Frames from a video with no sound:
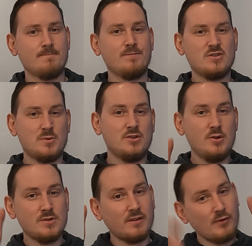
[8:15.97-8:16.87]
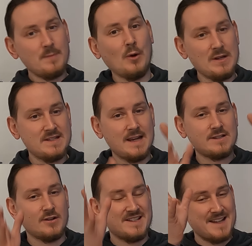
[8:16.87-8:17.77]
So you'd use a 3.6
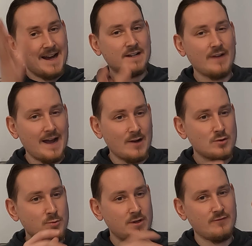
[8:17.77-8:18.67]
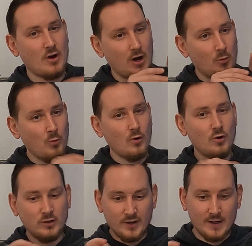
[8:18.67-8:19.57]
on the side of a house where you've got a
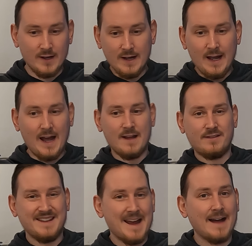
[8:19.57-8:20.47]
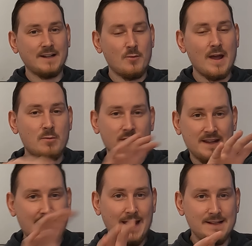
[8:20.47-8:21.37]
wall and a thin alleyway with a
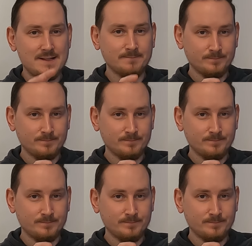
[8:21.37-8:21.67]
gate,